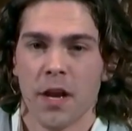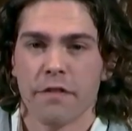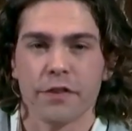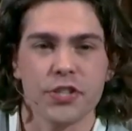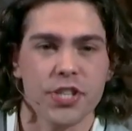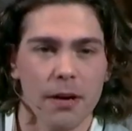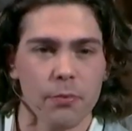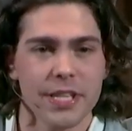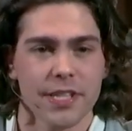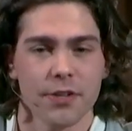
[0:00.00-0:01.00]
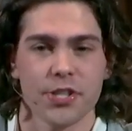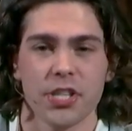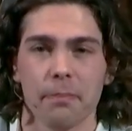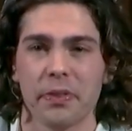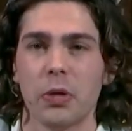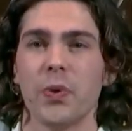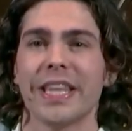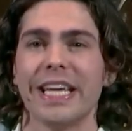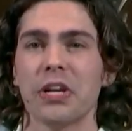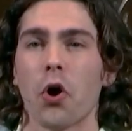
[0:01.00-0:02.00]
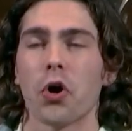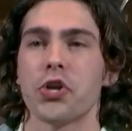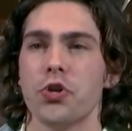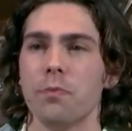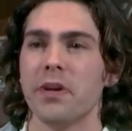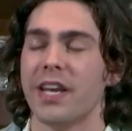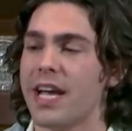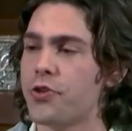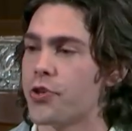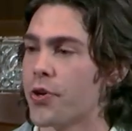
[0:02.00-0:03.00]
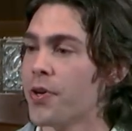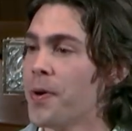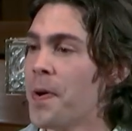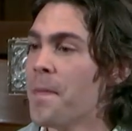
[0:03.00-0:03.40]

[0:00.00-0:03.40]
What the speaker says: for some reason, there is something within our human nature